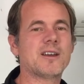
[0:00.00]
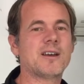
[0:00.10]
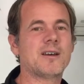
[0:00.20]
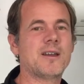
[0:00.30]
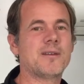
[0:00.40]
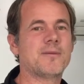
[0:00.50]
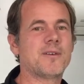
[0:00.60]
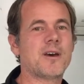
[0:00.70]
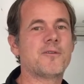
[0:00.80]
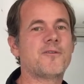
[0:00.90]

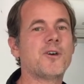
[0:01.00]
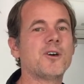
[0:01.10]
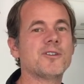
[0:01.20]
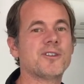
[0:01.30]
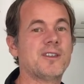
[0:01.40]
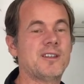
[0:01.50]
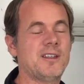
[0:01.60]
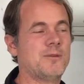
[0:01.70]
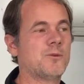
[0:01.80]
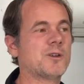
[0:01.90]
a fault that
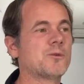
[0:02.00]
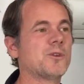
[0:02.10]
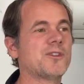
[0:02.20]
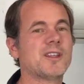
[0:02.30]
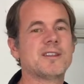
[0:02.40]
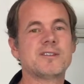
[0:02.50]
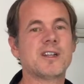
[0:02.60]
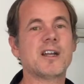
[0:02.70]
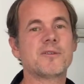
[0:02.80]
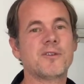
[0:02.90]
in one rule set that's
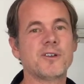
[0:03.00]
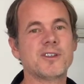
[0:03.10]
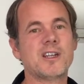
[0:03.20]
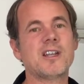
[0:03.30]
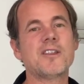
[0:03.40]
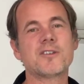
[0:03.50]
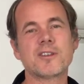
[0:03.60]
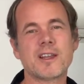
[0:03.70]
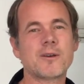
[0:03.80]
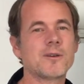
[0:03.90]
not a fault in another,
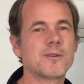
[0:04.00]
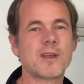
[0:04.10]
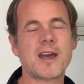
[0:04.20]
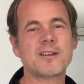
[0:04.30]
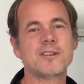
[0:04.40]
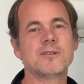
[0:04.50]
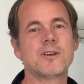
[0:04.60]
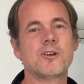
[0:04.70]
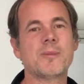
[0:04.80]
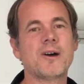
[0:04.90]
like how do you
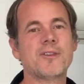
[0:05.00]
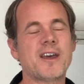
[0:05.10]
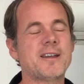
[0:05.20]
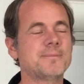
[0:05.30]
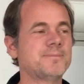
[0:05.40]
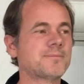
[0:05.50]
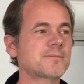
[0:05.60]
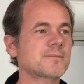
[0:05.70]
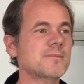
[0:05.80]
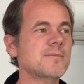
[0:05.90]
go about that?
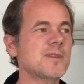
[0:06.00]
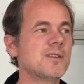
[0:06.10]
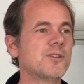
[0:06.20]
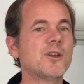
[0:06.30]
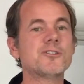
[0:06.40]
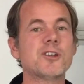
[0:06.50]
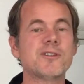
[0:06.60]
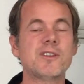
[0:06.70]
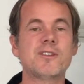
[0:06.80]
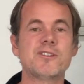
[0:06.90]
So I'll
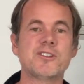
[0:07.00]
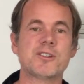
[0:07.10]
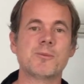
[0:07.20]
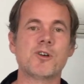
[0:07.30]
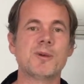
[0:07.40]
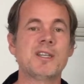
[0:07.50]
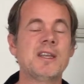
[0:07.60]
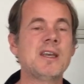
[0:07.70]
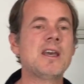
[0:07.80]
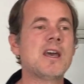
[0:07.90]
address this in just a moment,
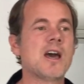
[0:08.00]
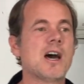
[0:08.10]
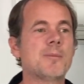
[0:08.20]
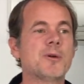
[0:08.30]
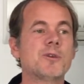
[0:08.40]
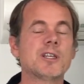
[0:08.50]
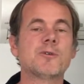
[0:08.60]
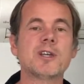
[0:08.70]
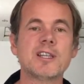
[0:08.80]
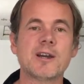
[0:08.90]
but really
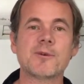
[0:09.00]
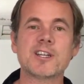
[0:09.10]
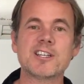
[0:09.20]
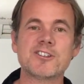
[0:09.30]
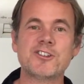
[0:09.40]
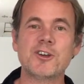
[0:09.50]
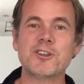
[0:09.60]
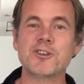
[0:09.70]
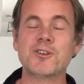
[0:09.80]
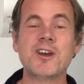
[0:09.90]
quickly I wanted to show
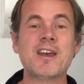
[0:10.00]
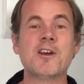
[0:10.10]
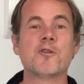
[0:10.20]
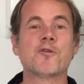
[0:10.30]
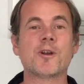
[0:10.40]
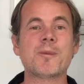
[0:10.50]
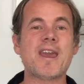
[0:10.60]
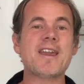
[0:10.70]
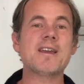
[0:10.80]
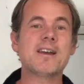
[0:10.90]
you from
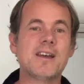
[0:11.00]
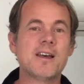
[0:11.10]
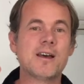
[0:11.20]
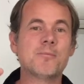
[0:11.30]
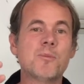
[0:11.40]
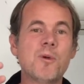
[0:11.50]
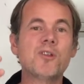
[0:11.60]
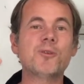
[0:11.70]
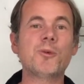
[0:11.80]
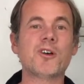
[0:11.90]
a
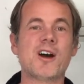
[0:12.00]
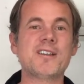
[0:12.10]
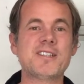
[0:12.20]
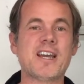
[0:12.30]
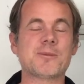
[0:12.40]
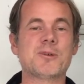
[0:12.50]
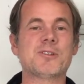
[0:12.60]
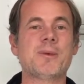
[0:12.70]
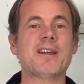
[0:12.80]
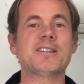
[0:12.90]
multiple contact
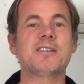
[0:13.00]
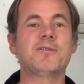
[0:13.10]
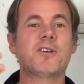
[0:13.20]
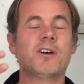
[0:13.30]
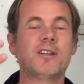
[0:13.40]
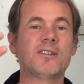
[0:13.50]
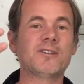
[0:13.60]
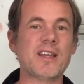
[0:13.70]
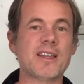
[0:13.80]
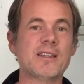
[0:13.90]
perspective on a
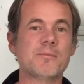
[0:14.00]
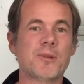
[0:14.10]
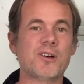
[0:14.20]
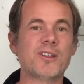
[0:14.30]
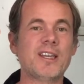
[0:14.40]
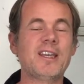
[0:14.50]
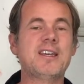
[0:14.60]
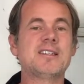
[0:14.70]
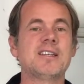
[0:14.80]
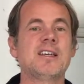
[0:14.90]
second ball hit.